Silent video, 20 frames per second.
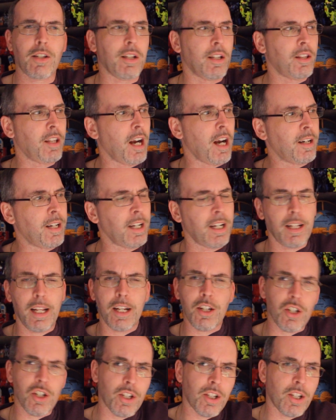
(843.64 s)
excellent. The
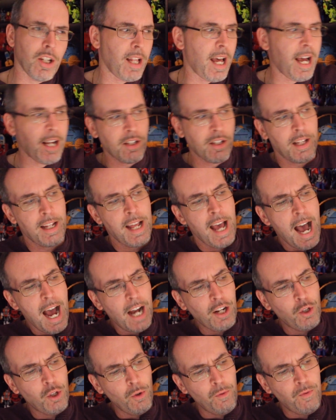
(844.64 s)
articulation, still excellent.
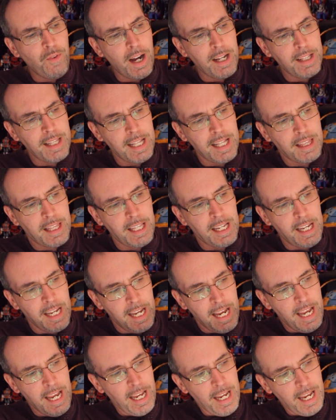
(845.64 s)
I do find that
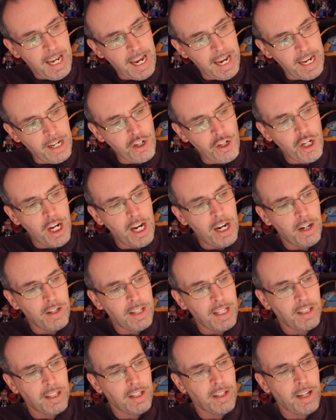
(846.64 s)
the hinge
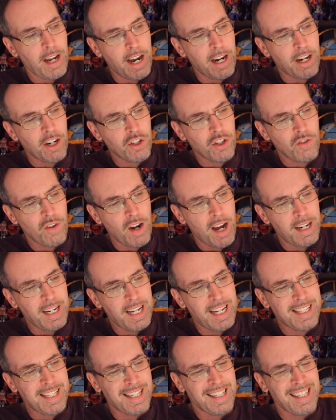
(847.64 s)
here that the tires are
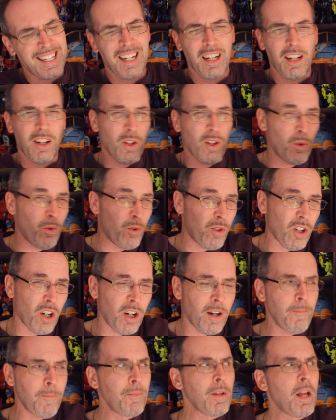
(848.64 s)
on is a little
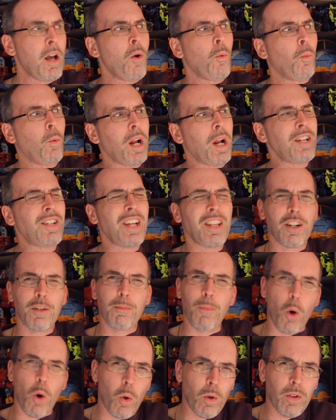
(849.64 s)
looser. Would I say
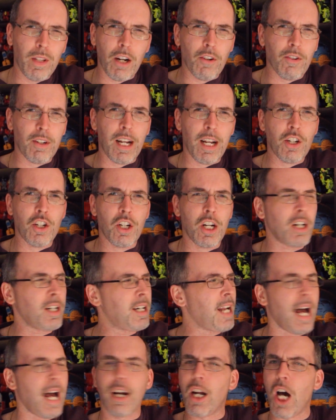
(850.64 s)
there's mold degradation
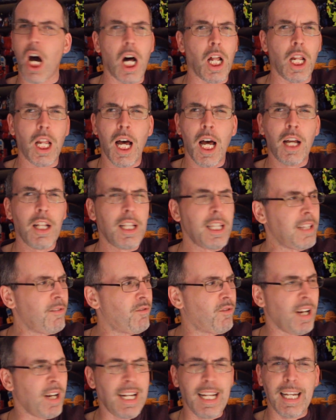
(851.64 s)
here? Not at all.
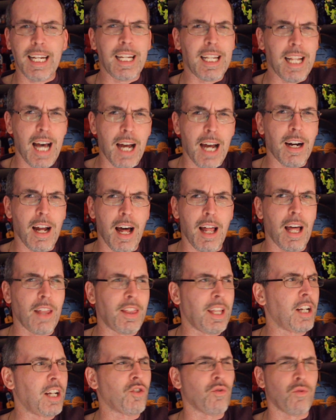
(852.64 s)
Really, not at all.
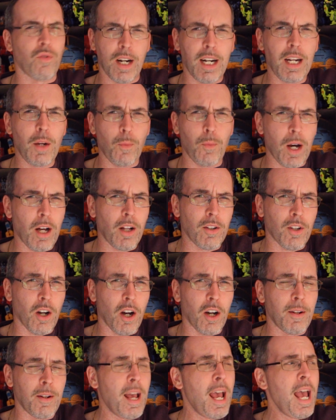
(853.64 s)
I think it's really well
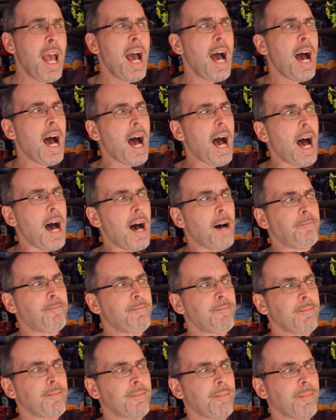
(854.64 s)
done.
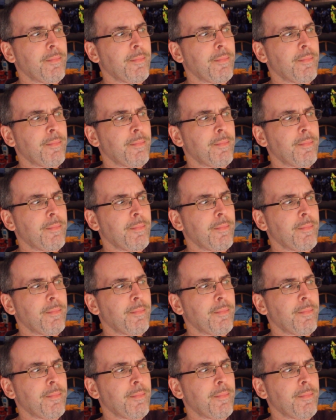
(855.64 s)
Um,